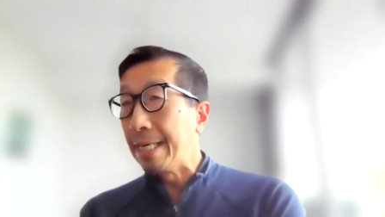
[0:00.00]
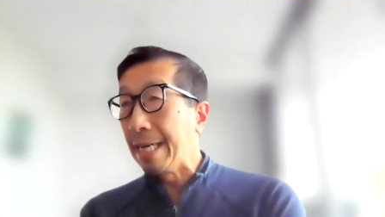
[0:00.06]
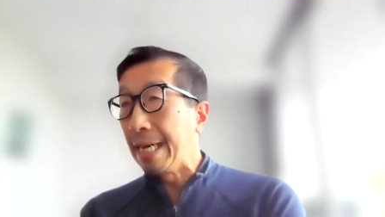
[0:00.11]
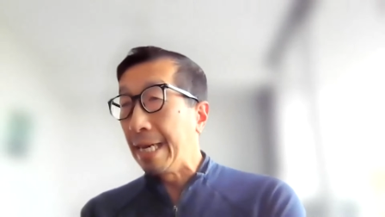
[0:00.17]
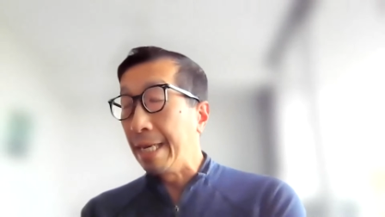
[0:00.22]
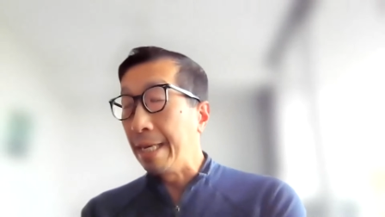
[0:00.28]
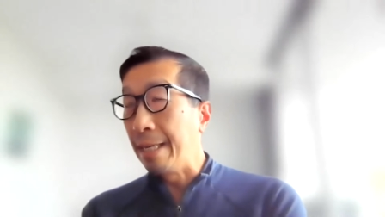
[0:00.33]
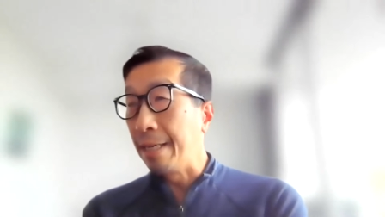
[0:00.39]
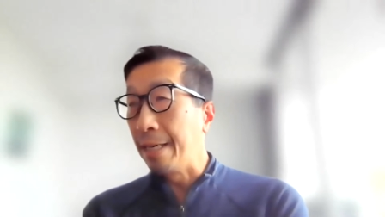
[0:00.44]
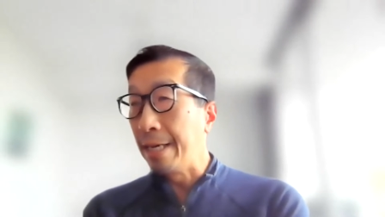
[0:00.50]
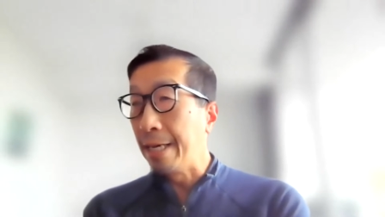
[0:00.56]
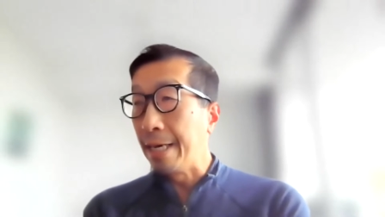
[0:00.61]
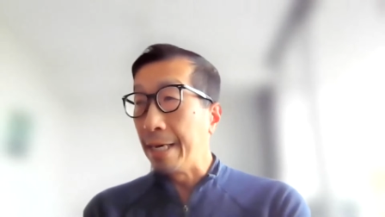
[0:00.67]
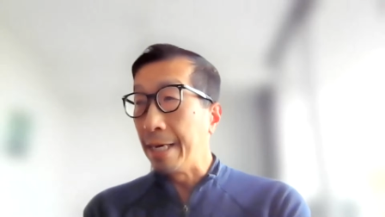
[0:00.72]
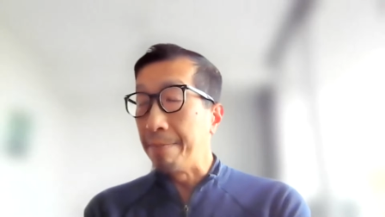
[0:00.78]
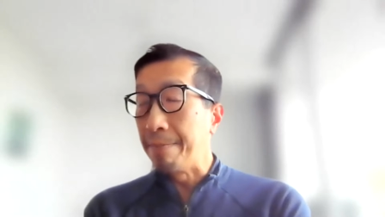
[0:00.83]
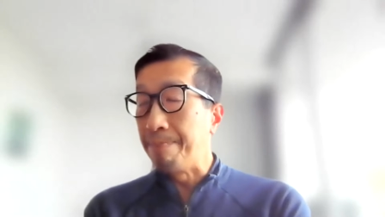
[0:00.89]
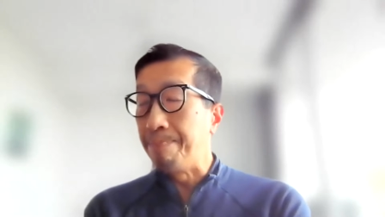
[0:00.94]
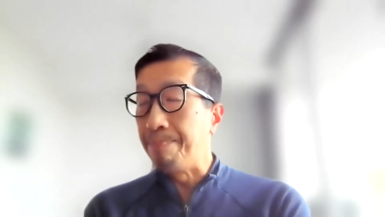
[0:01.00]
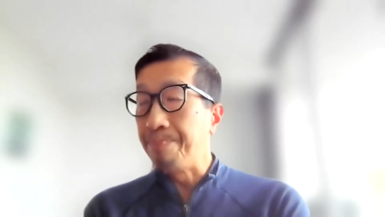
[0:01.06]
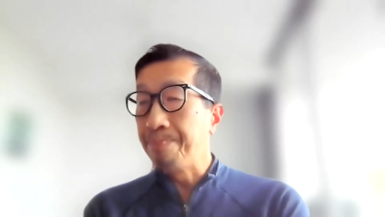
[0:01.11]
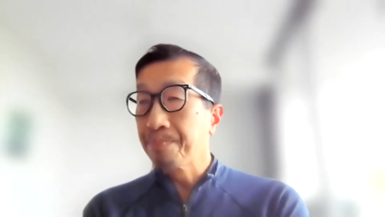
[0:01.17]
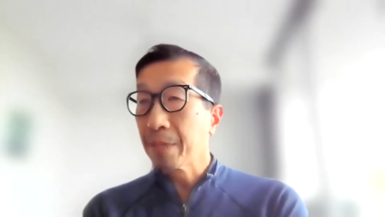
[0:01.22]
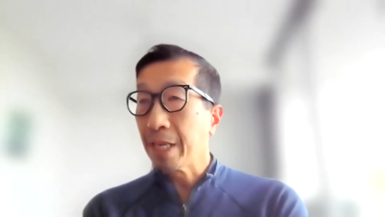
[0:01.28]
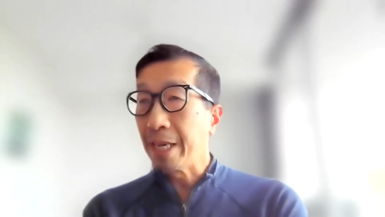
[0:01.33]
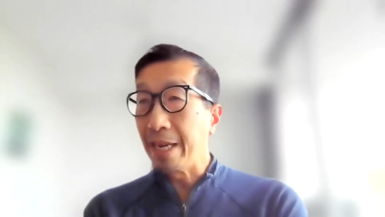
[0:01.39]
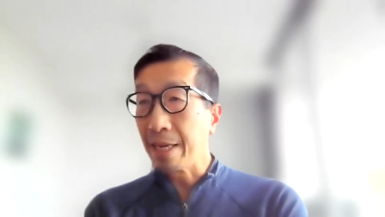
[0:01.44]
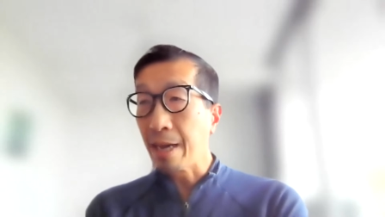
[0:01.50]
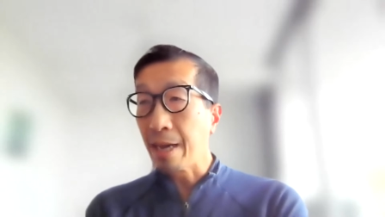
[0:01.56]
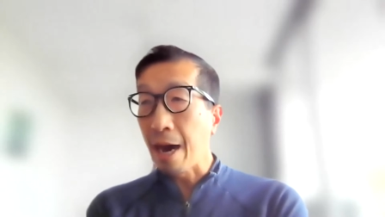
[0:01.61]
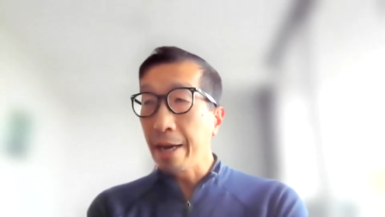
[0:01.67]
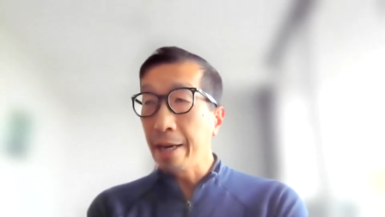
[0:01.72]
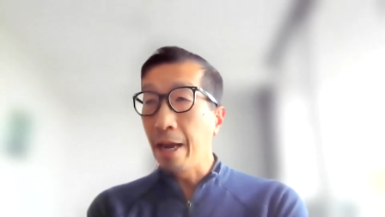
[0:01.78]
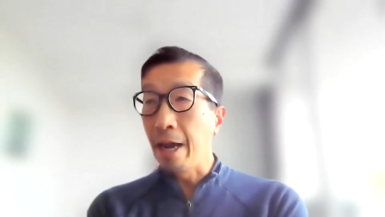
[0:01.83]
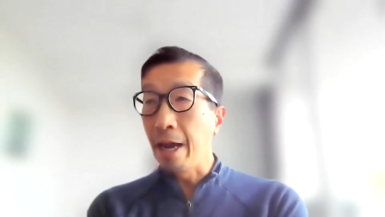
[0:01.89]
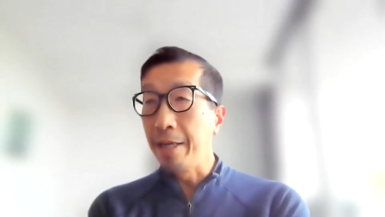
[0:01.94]
in
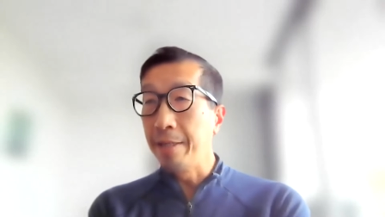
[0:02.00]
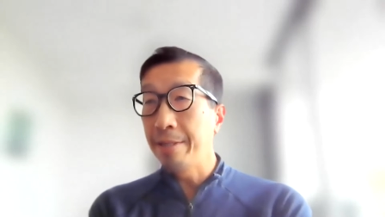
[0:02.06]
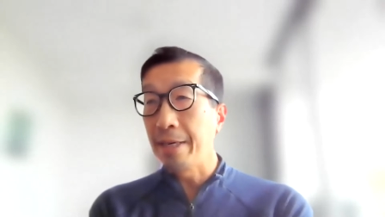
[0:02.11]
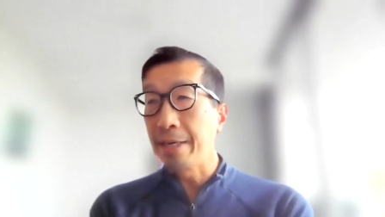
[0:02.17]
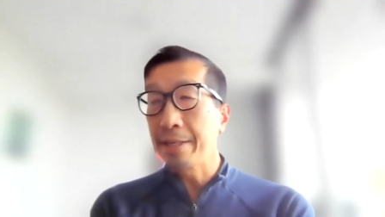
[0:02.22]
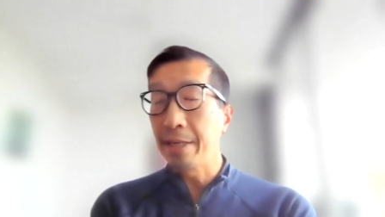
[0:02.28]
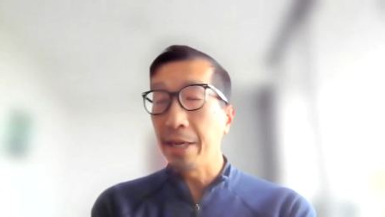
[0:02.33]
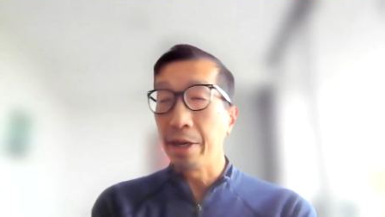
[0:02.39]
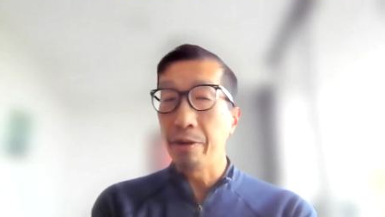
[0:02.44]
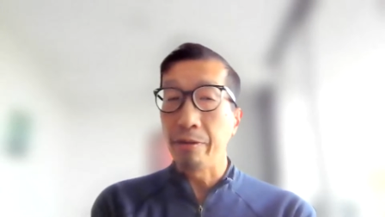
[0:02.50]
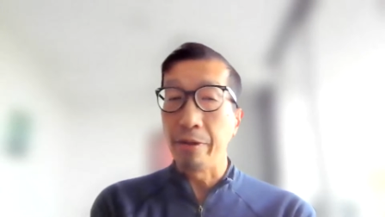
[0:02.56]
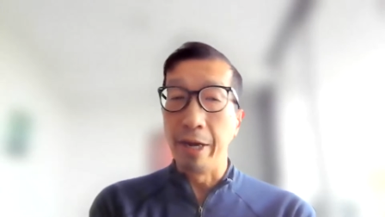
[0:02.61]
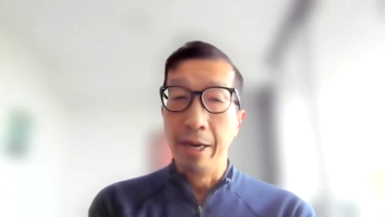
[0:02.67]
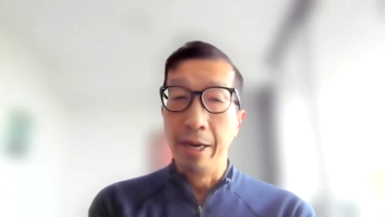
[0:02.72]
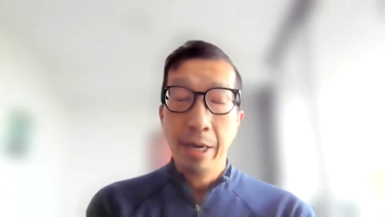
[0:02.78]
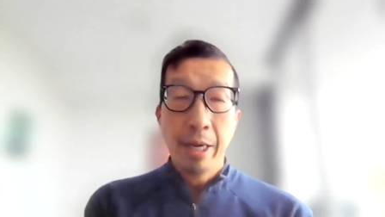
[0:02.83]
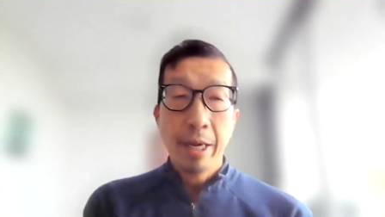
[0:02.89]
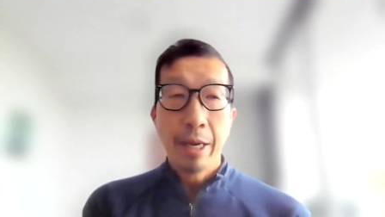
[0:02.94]
guidelines, etc.